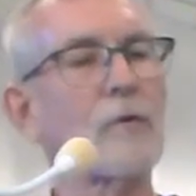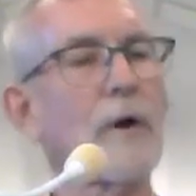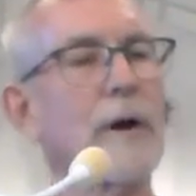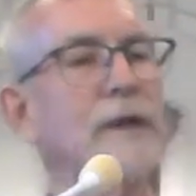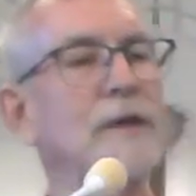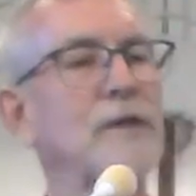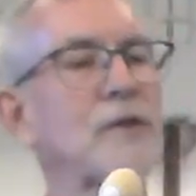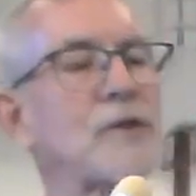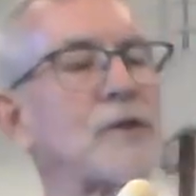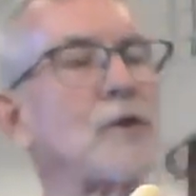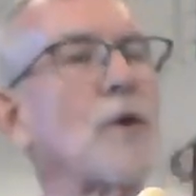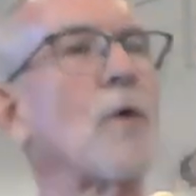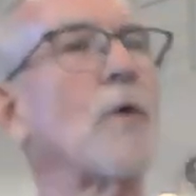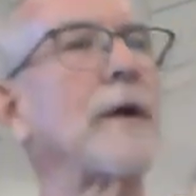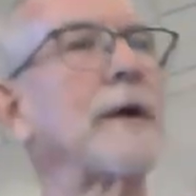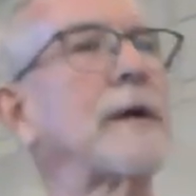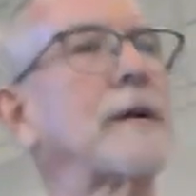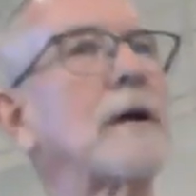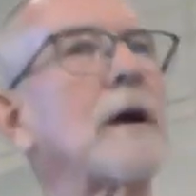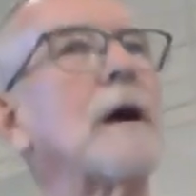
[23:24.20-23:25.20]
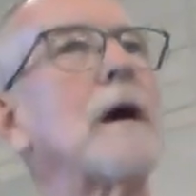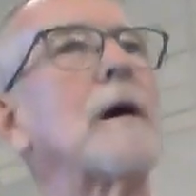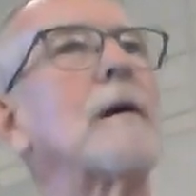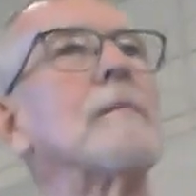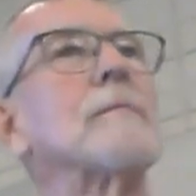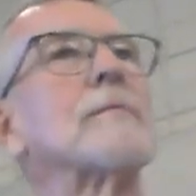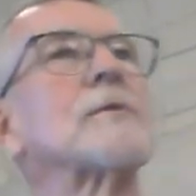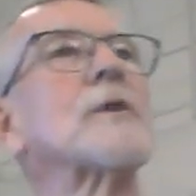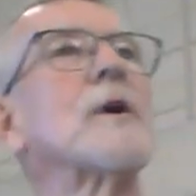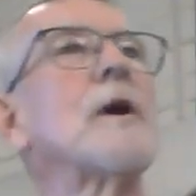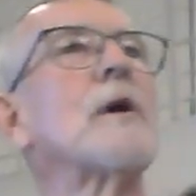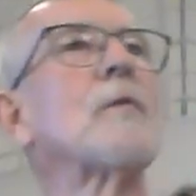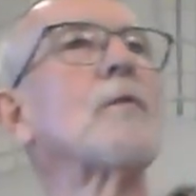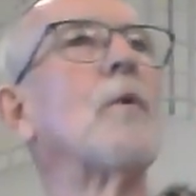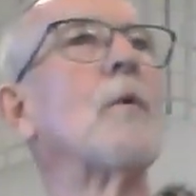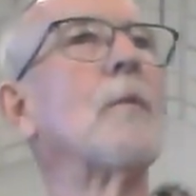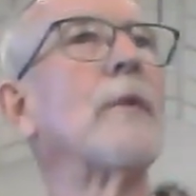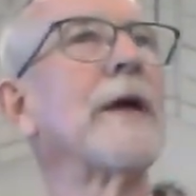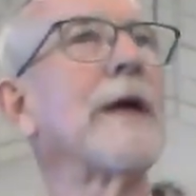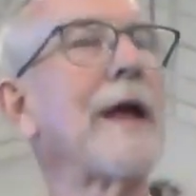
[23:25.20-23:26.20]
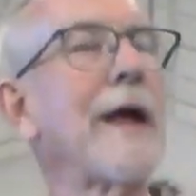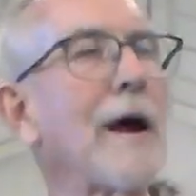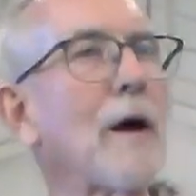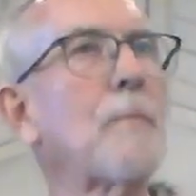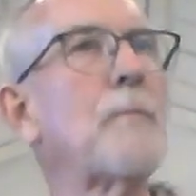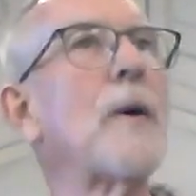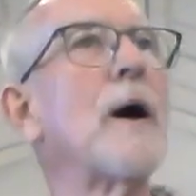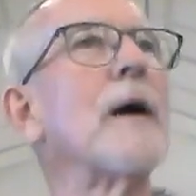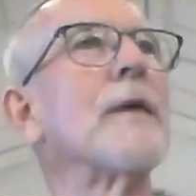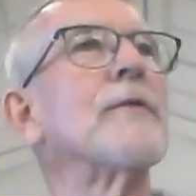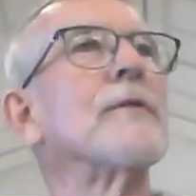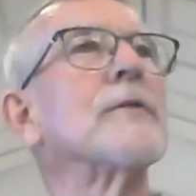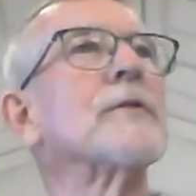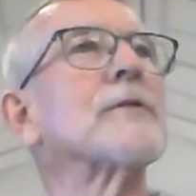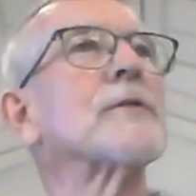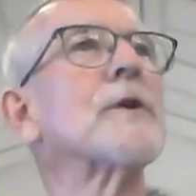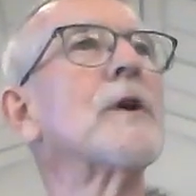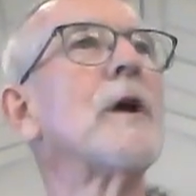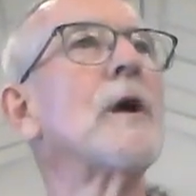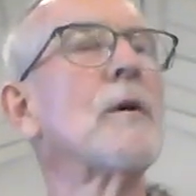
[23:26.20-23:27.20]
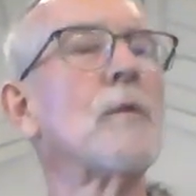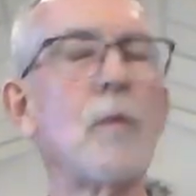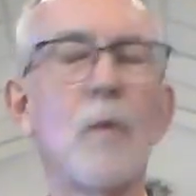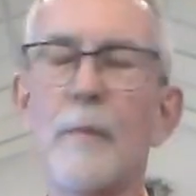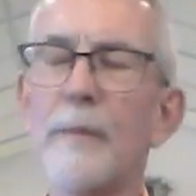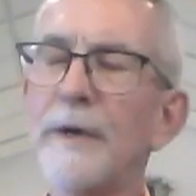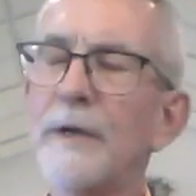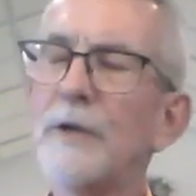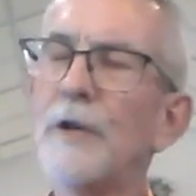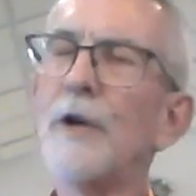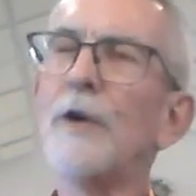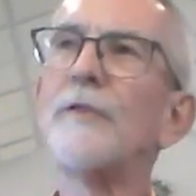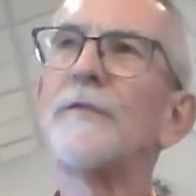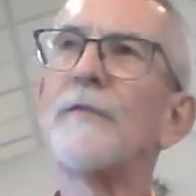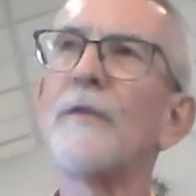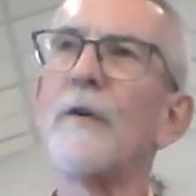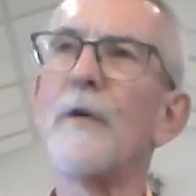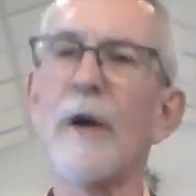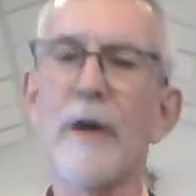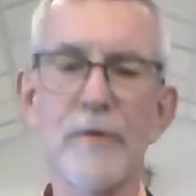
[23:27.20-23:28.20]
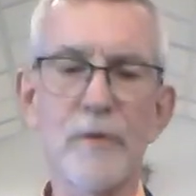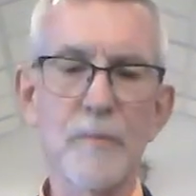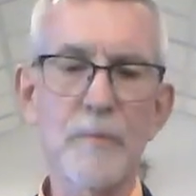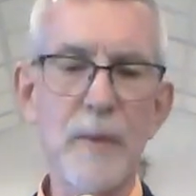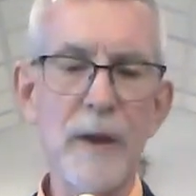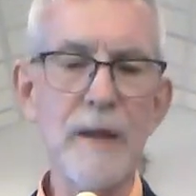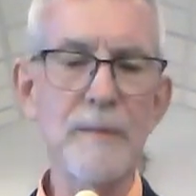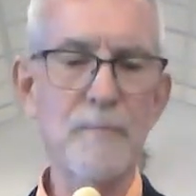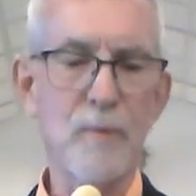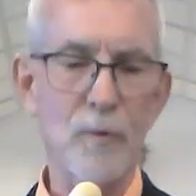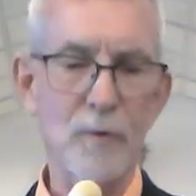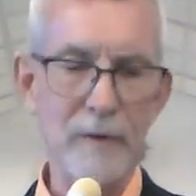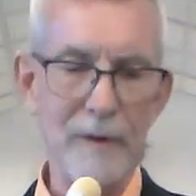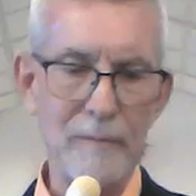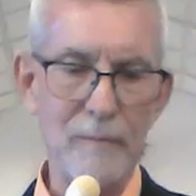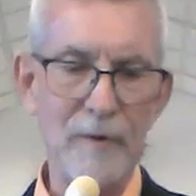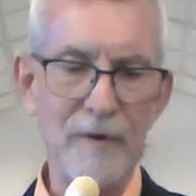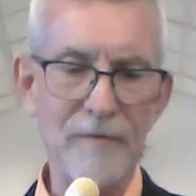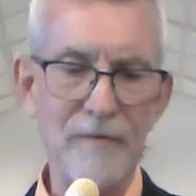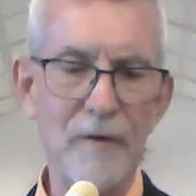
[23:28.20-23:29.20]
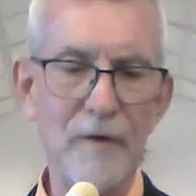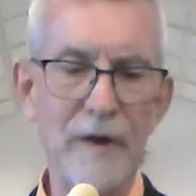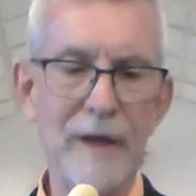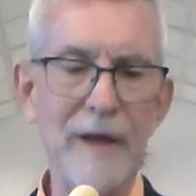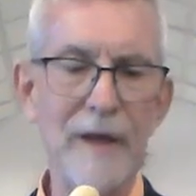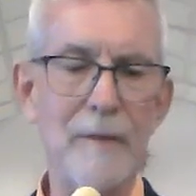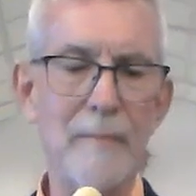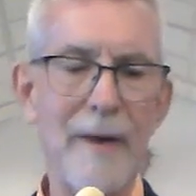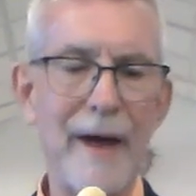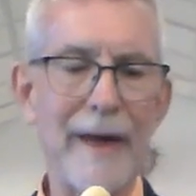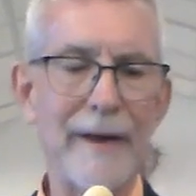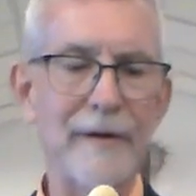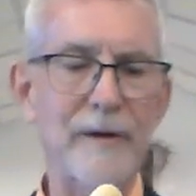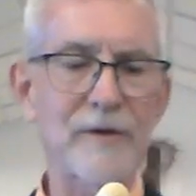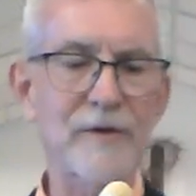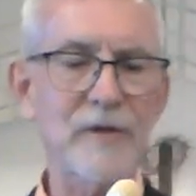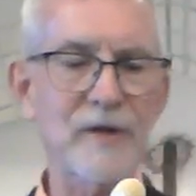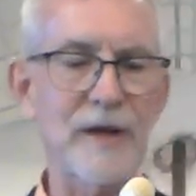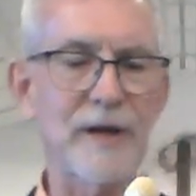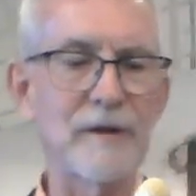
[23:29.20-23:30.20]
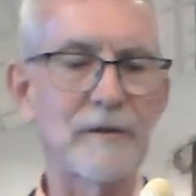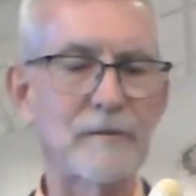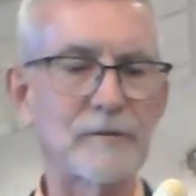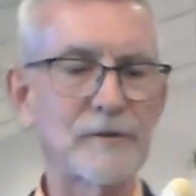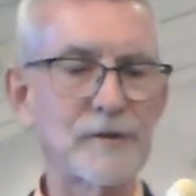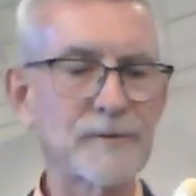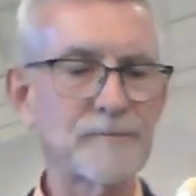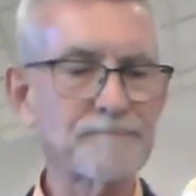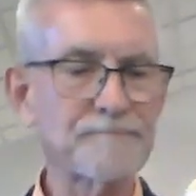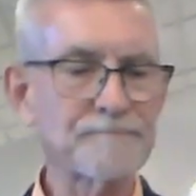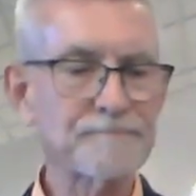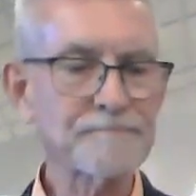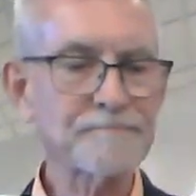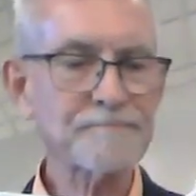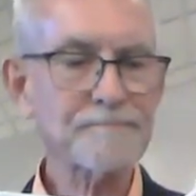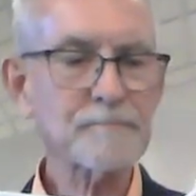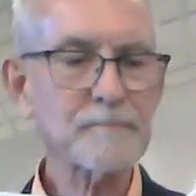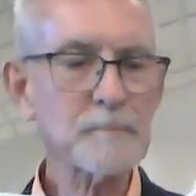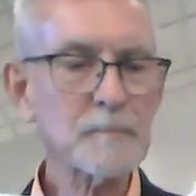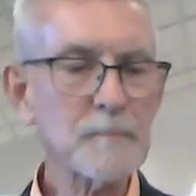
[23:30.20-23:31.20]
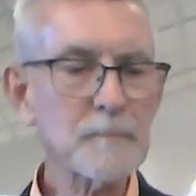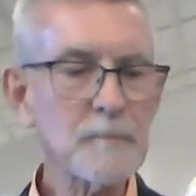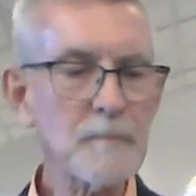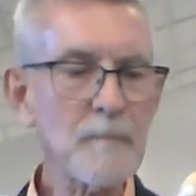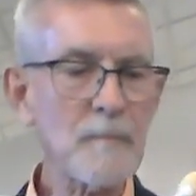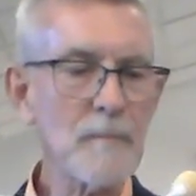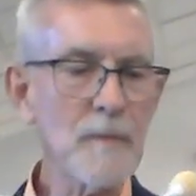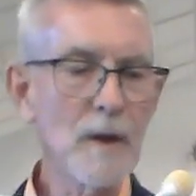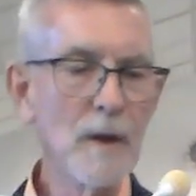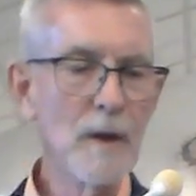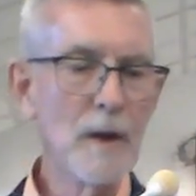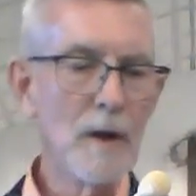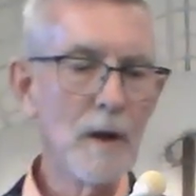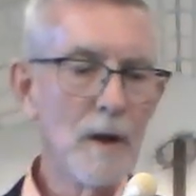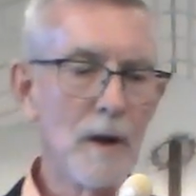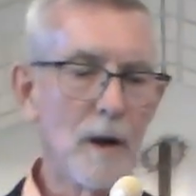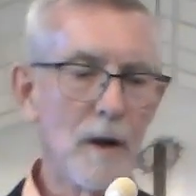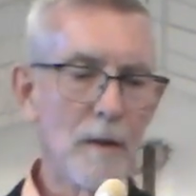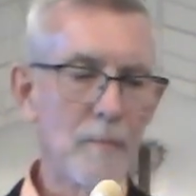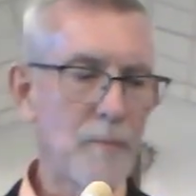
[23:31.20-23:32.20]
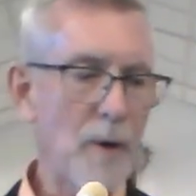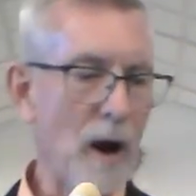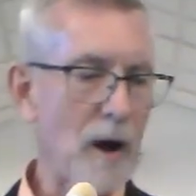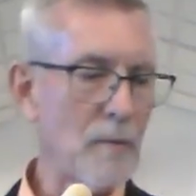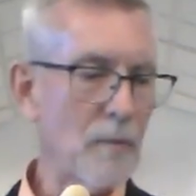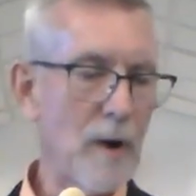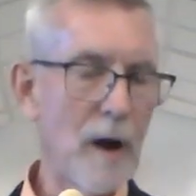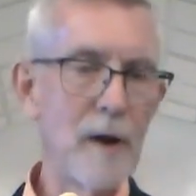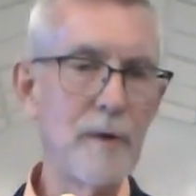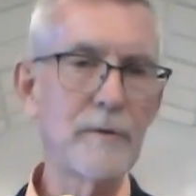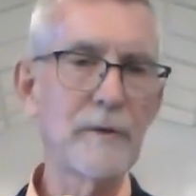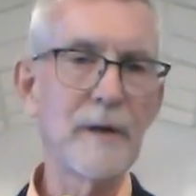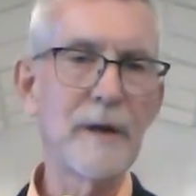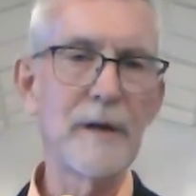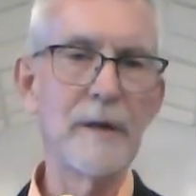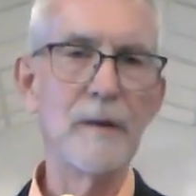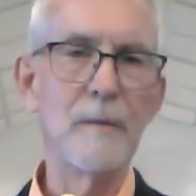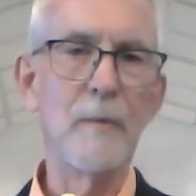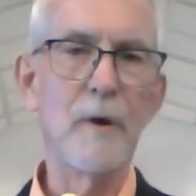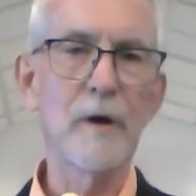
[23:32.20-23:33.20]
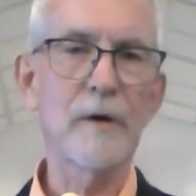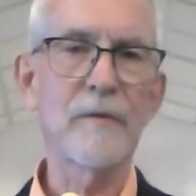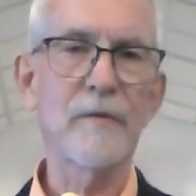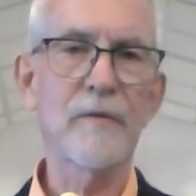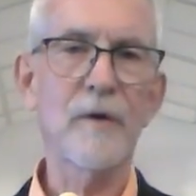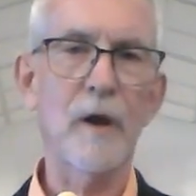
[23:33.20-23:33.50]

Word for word: greatest joy comes when we help others, when we do for other people and we forget about ourselves. Amen. Paul wrote in the book of